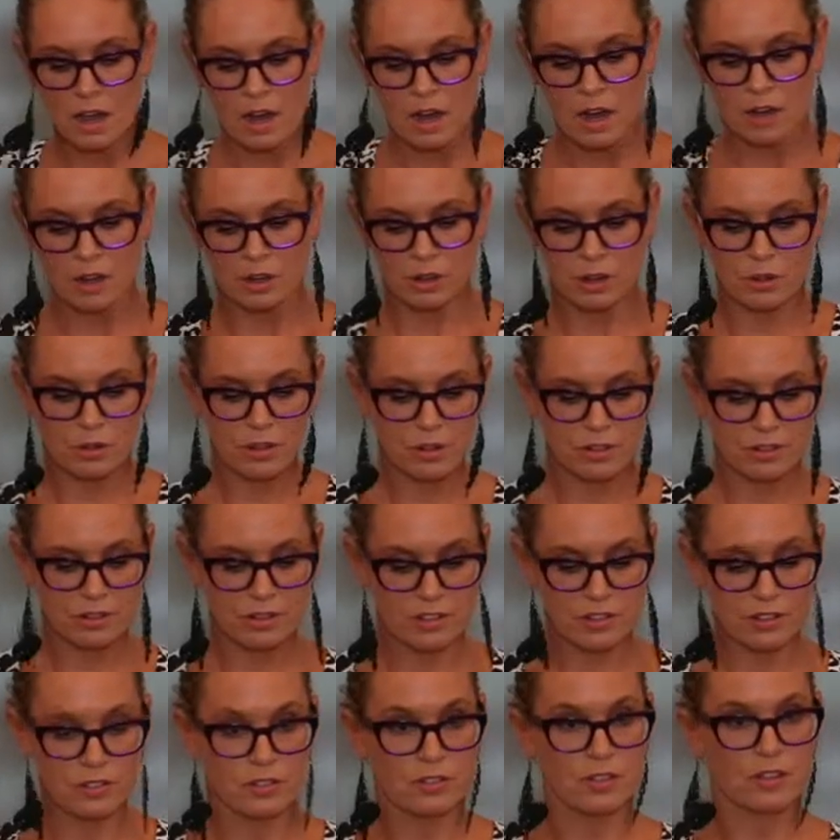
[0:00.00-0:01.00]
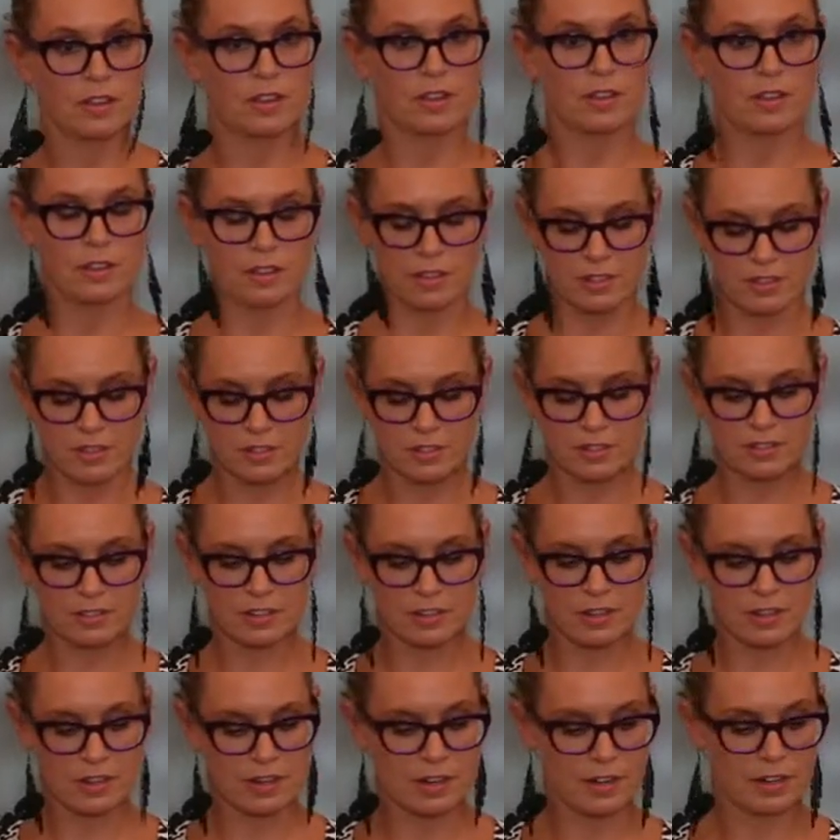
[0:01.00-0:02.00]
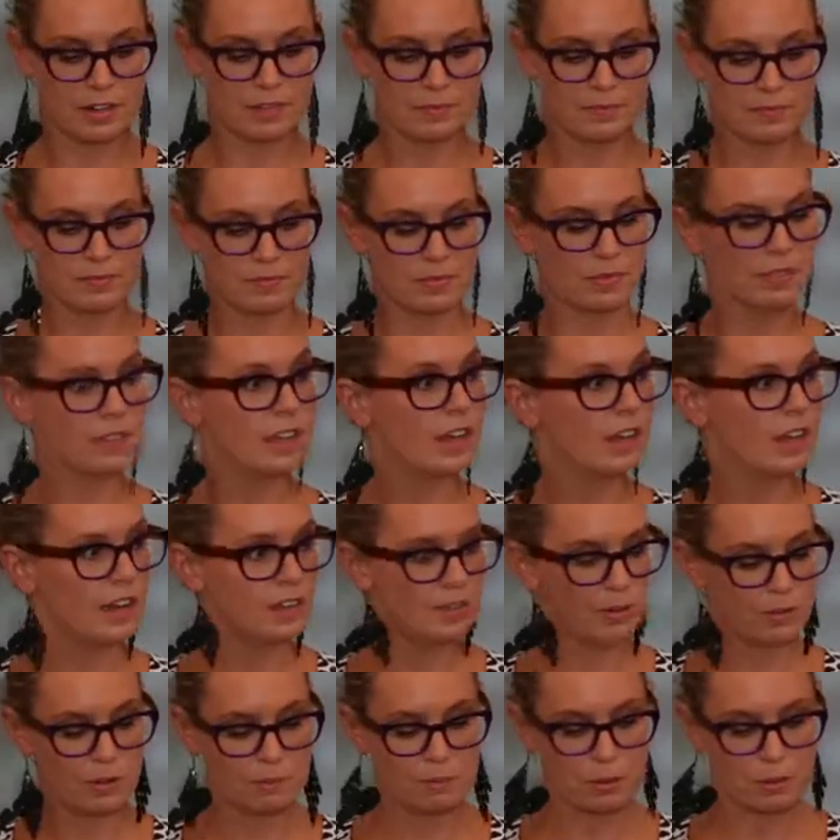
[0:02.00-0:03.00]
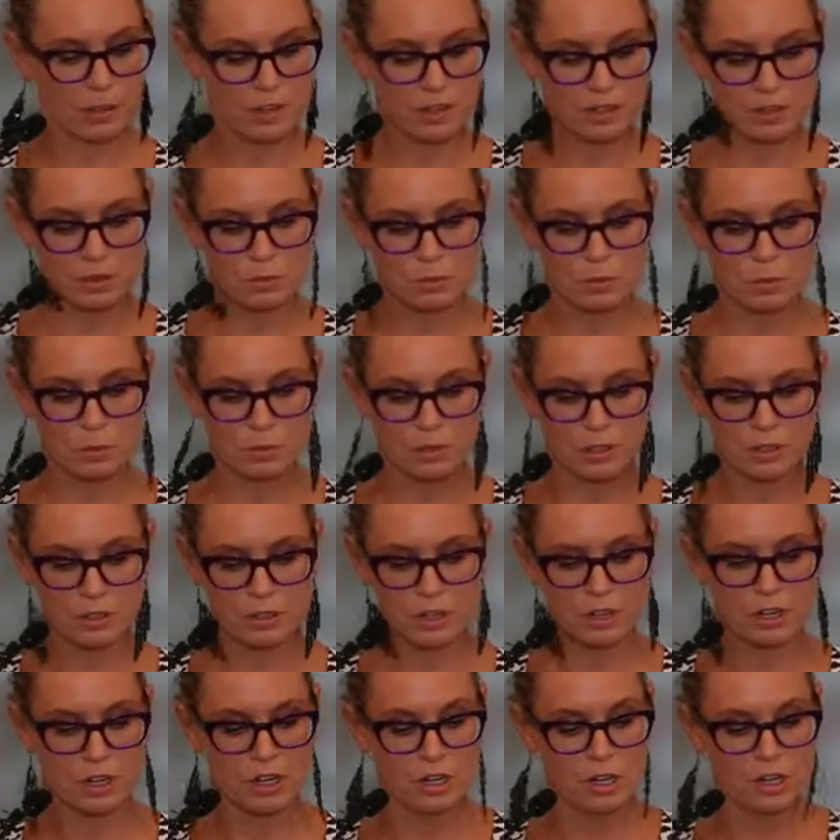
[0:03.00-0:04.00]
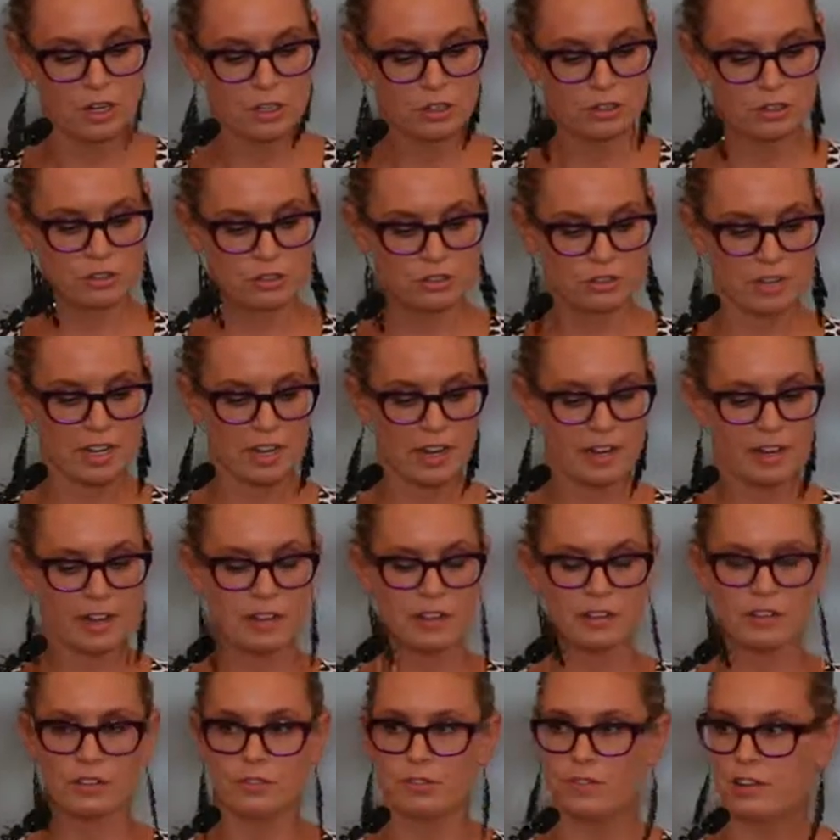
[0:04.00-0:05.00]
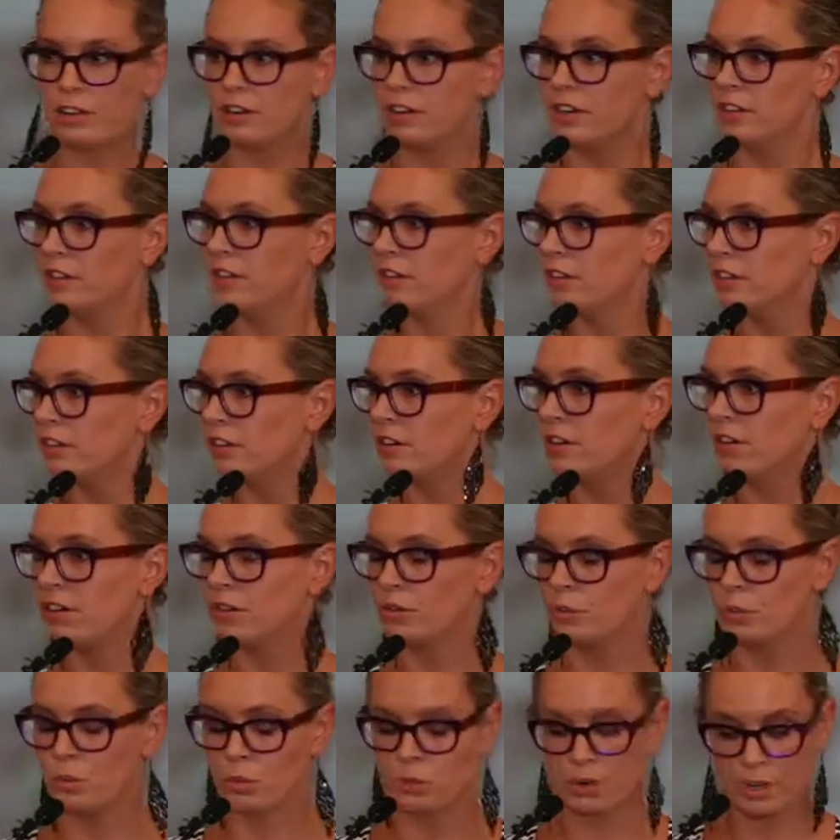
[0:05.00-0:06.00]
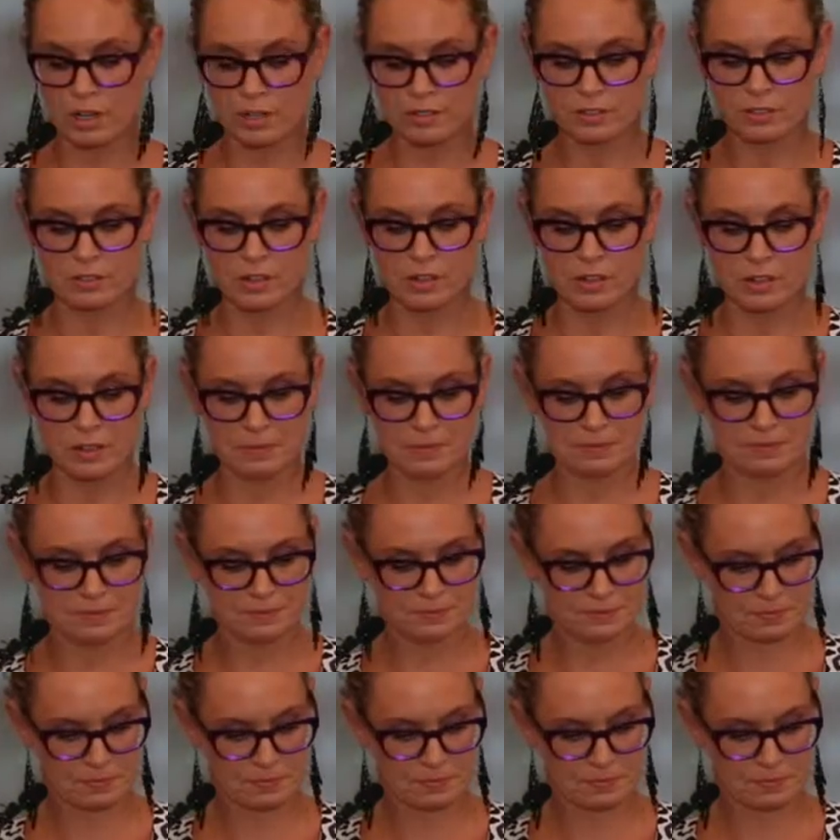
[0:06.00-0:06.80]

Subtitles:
I know this is the sign that every pregnant woman should take as a very serious warning sign.